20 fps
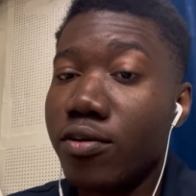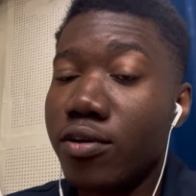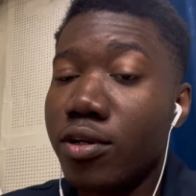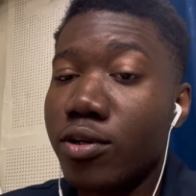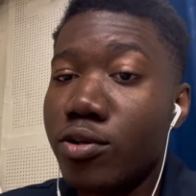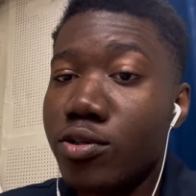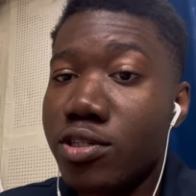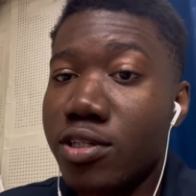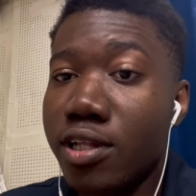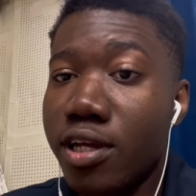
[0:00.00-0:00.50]
it
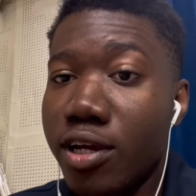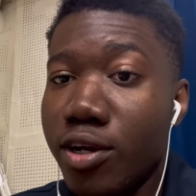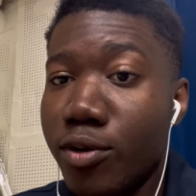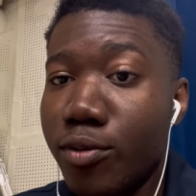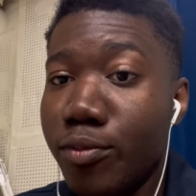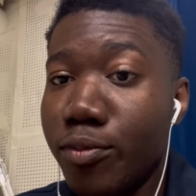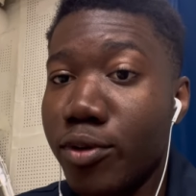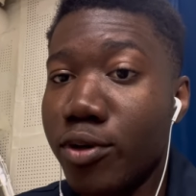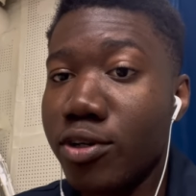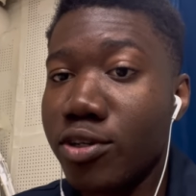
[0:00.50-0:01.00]
looks like on
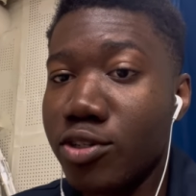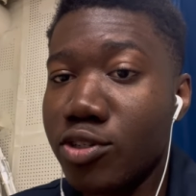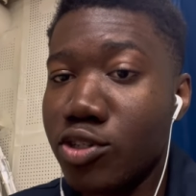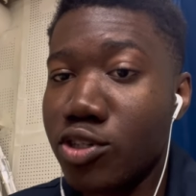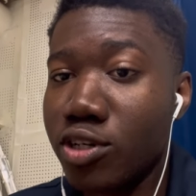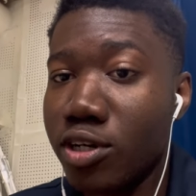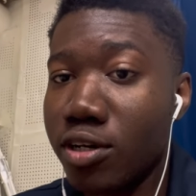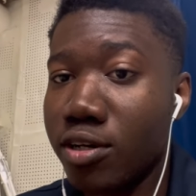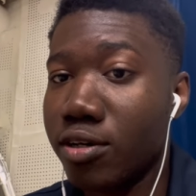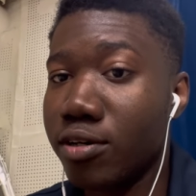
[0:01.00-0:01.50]
board this
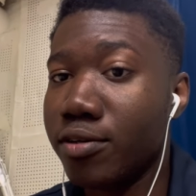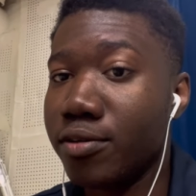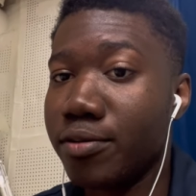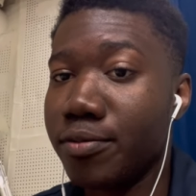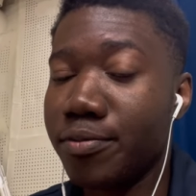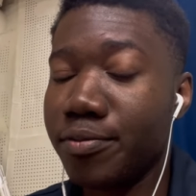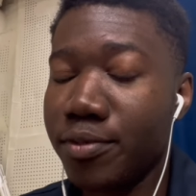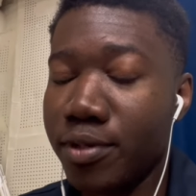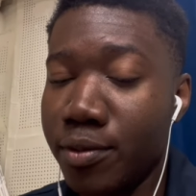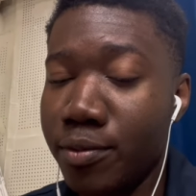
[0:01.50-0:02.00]
um,
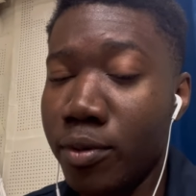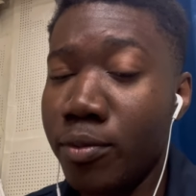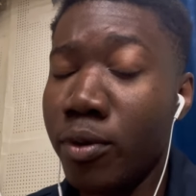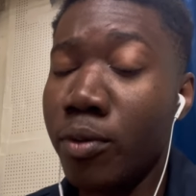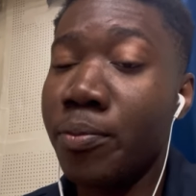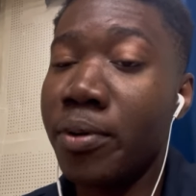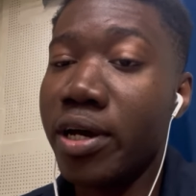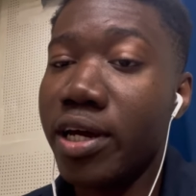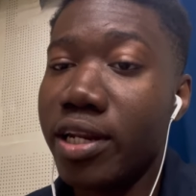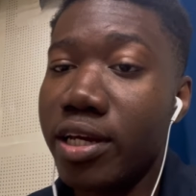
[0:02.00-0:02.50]

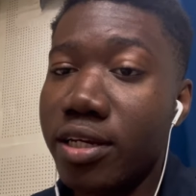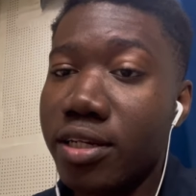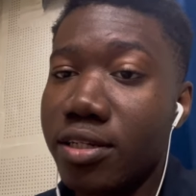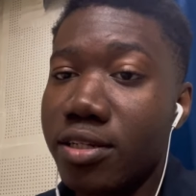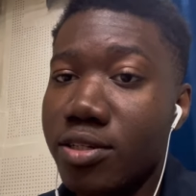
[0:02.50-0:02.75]
bedding.